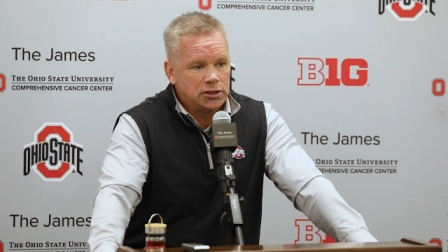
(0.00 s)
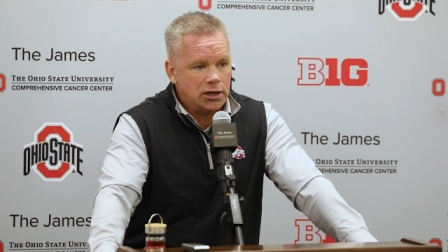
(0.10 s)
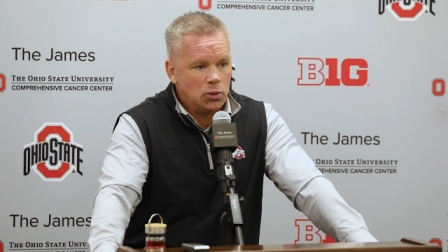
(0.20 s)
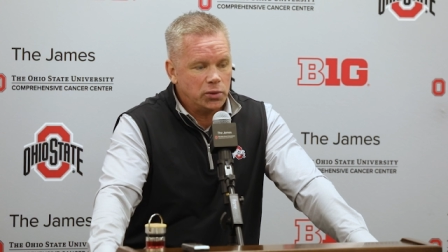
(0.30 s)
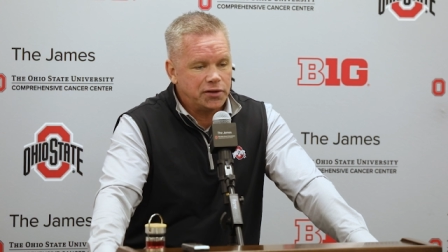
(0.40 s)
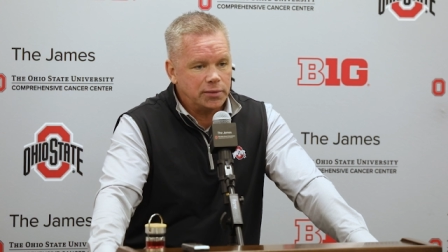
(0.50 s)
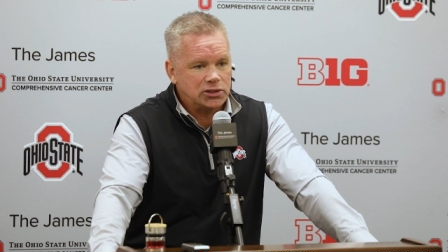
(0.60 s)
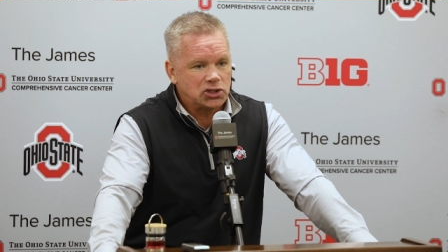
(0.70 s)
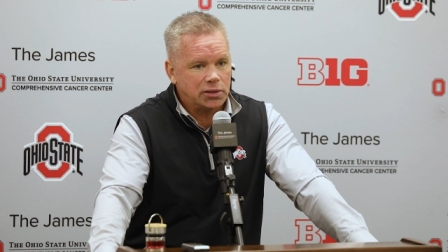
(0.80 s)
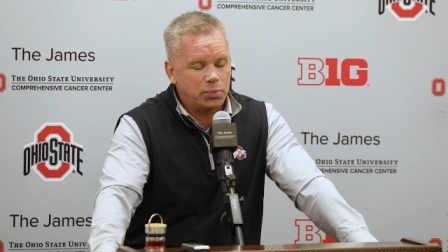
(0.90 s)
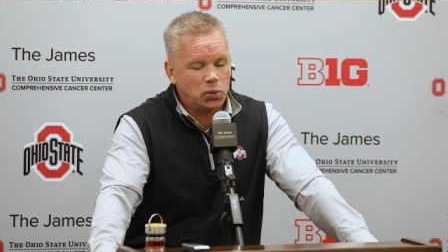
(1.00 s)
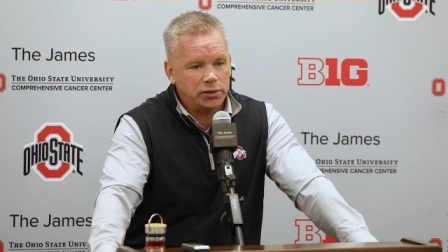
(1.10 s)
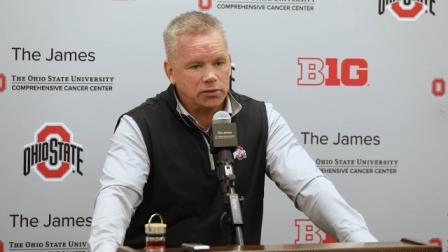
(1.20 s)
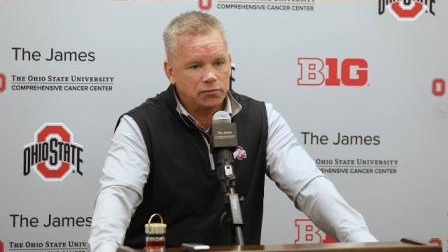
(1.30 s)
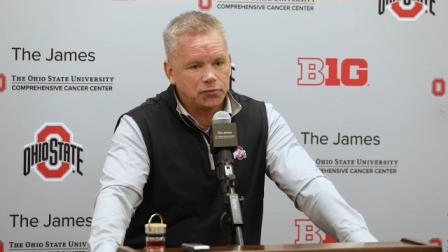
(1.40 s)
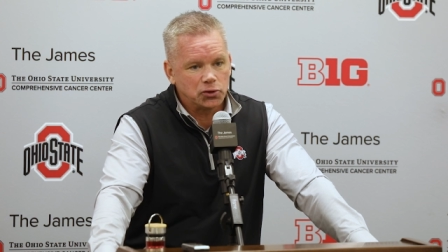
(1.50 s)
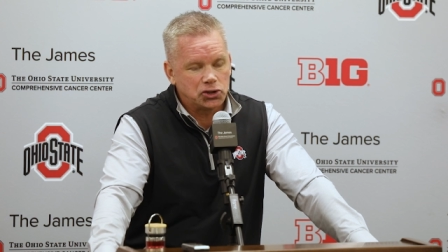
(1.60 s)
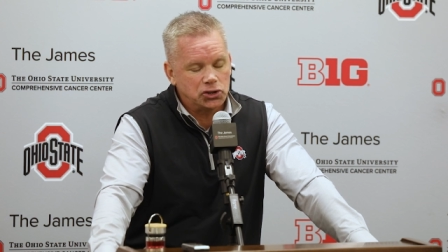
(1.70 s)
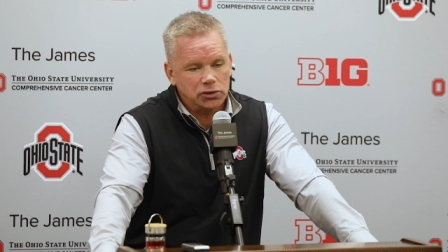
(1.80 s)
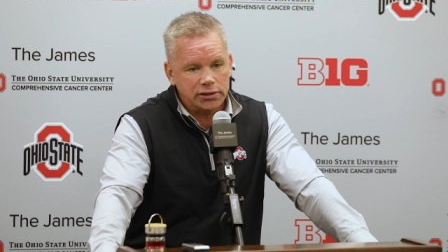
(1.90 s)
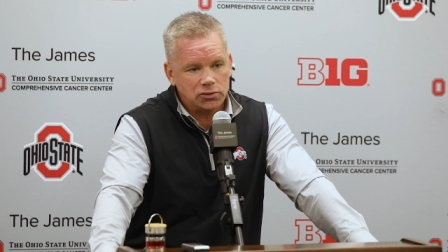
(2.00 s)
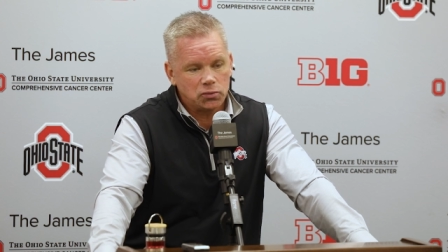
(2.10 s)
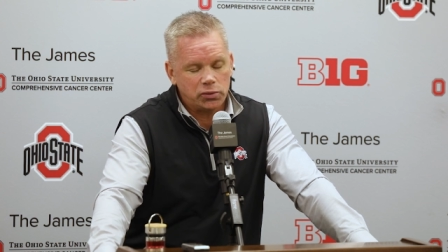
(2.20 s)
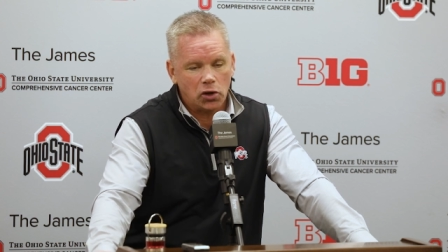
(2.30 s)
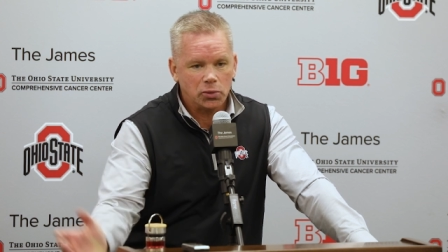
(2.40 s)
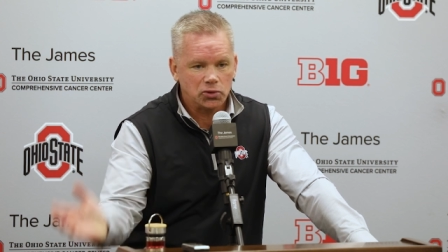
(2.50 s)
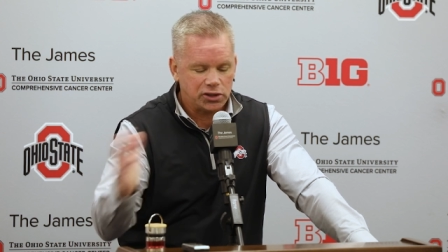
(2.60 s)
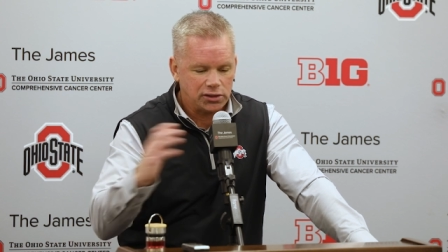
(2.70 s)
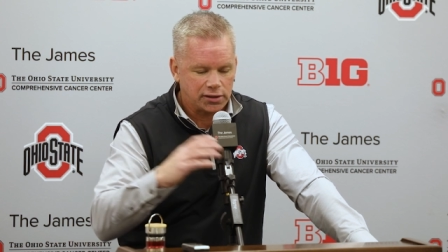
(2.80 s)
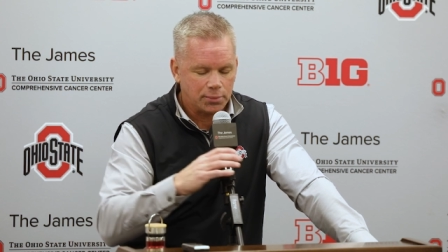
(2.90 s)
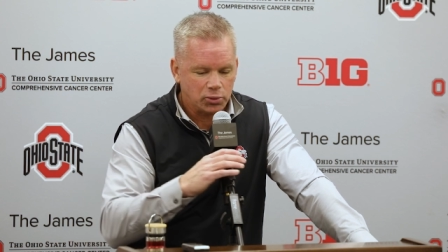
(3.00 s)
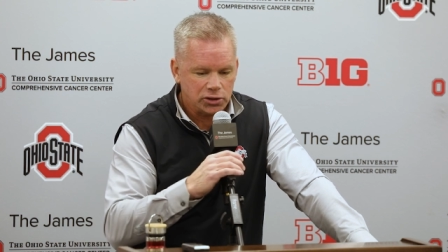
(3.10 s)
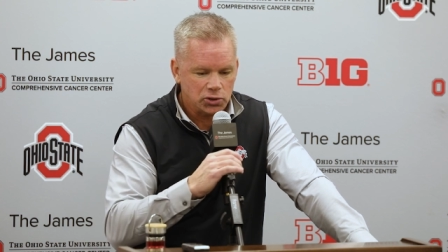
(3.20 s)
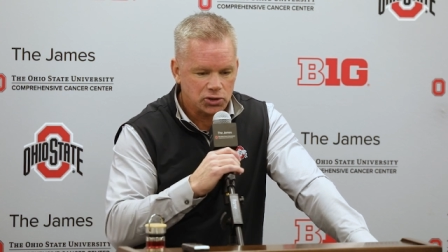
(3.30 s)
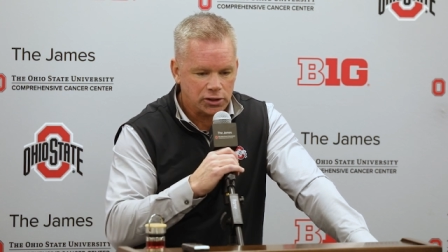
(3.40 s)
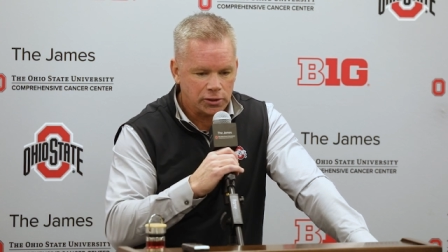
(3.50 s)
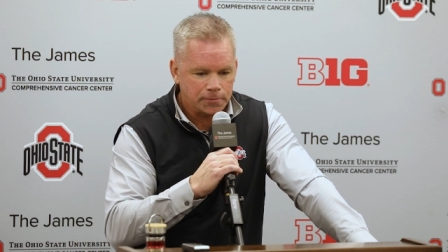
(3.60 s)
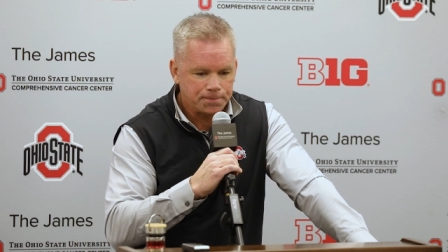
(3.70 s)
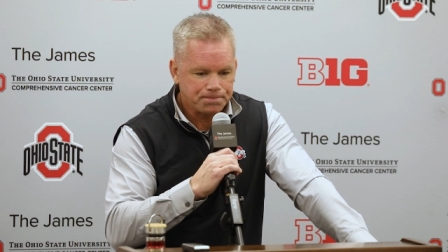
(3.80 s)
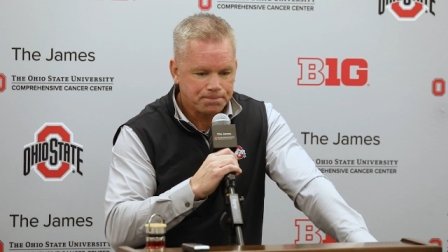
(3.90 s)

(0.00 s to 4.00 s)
uh, with them at some point for sure, as we almost did a couple years ago.